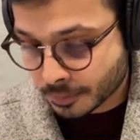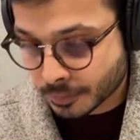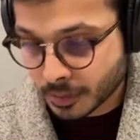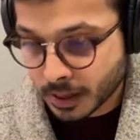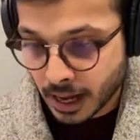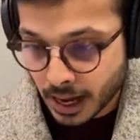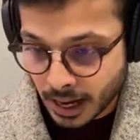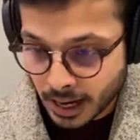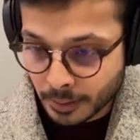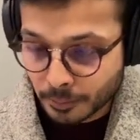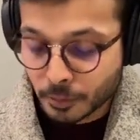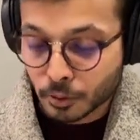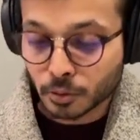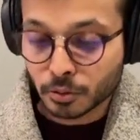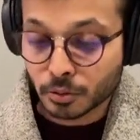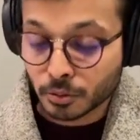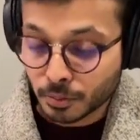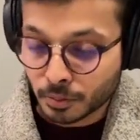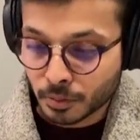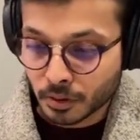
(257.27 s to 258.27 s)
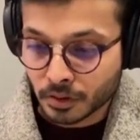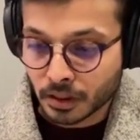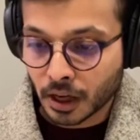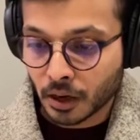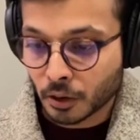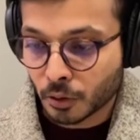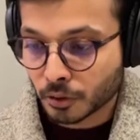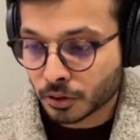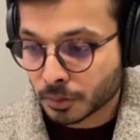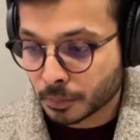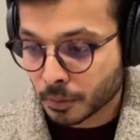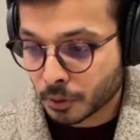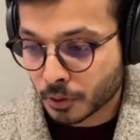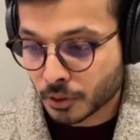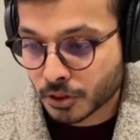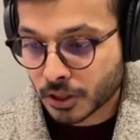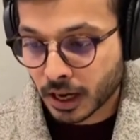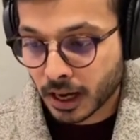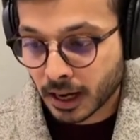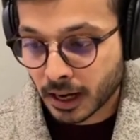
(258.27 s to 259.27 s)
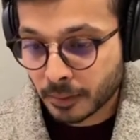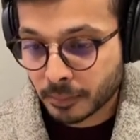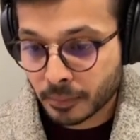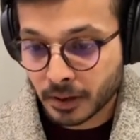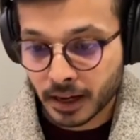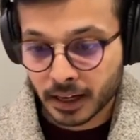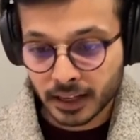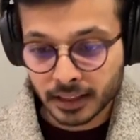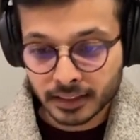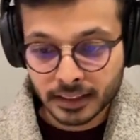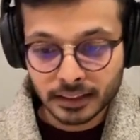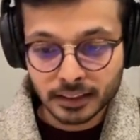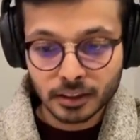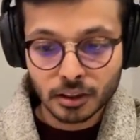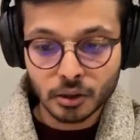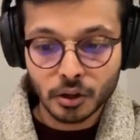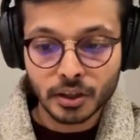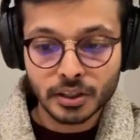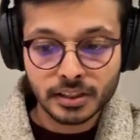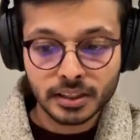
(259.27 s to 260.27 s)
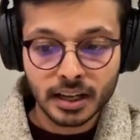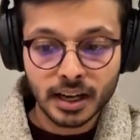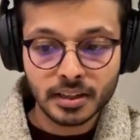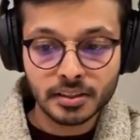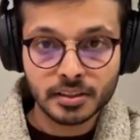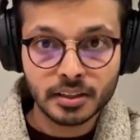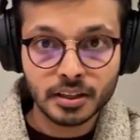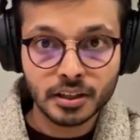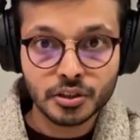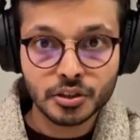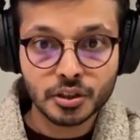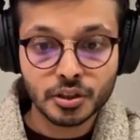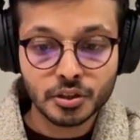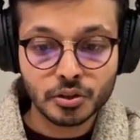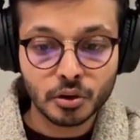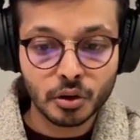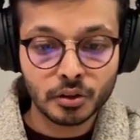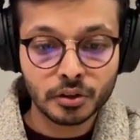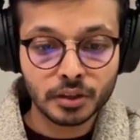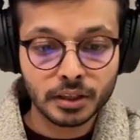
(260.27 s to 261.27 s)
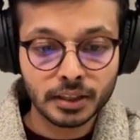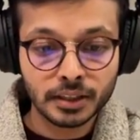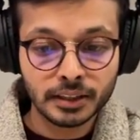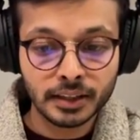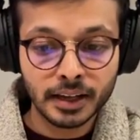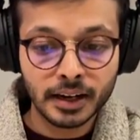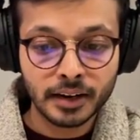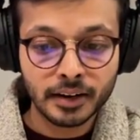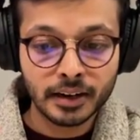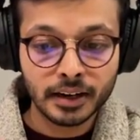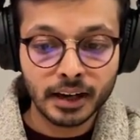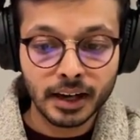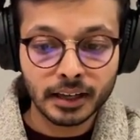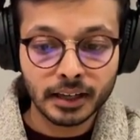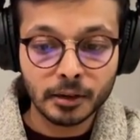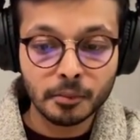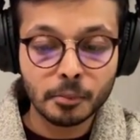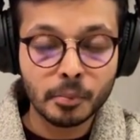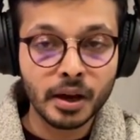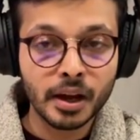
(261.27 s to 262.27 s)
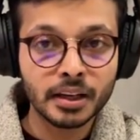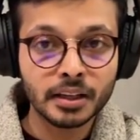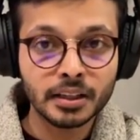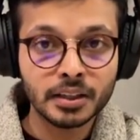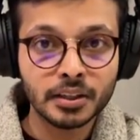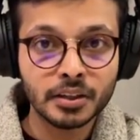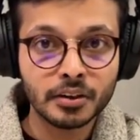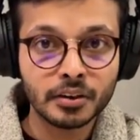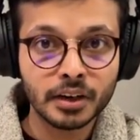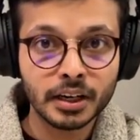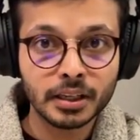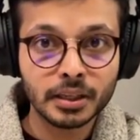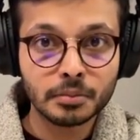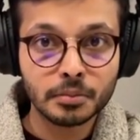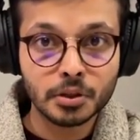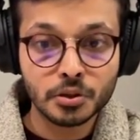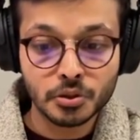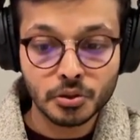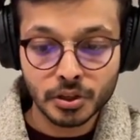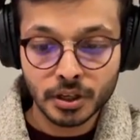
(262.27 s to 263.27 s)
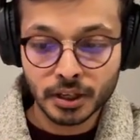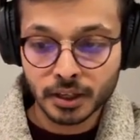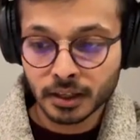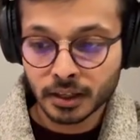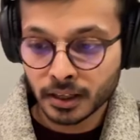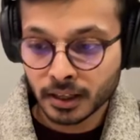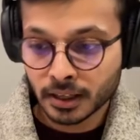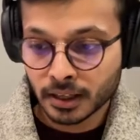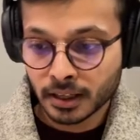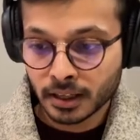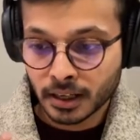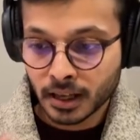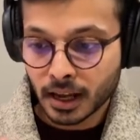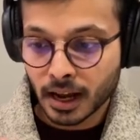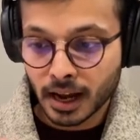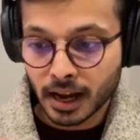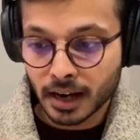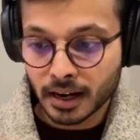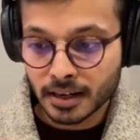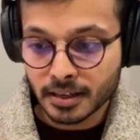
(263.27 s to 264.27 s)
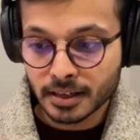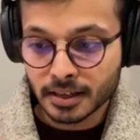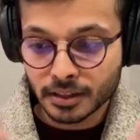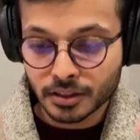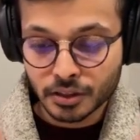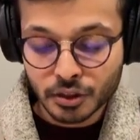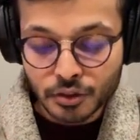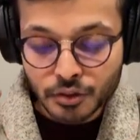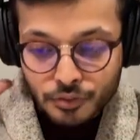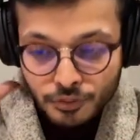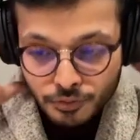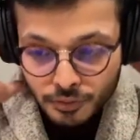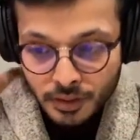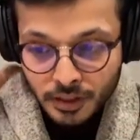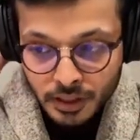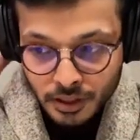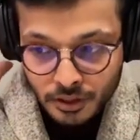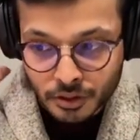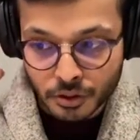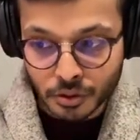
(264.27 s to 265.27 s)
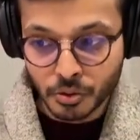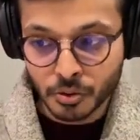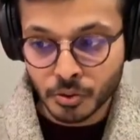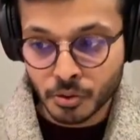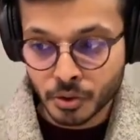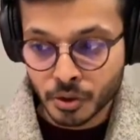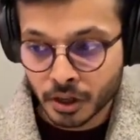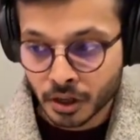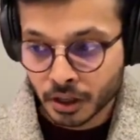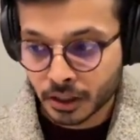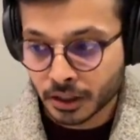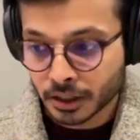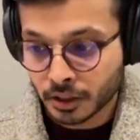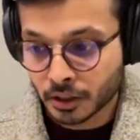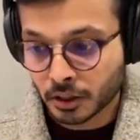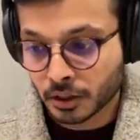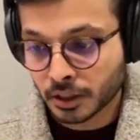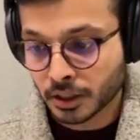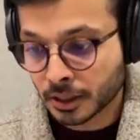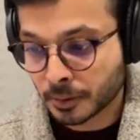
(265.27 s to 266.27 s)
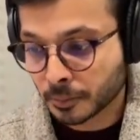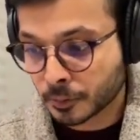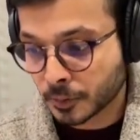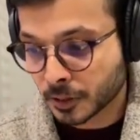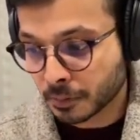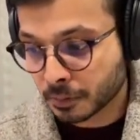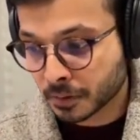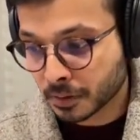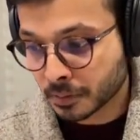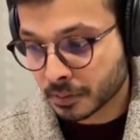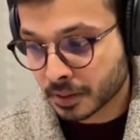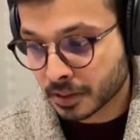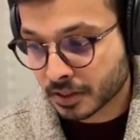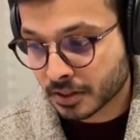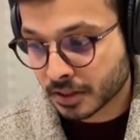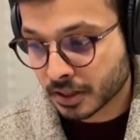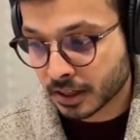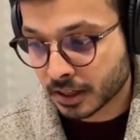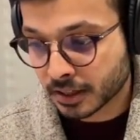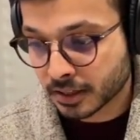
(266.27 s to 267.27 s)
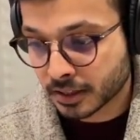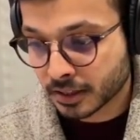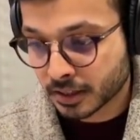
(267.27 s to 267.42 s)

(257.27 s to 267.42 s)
app, to download the Bose app, and I think the noise cancellation is already there and I can barely hear any music, and it just feels really good and premium inside.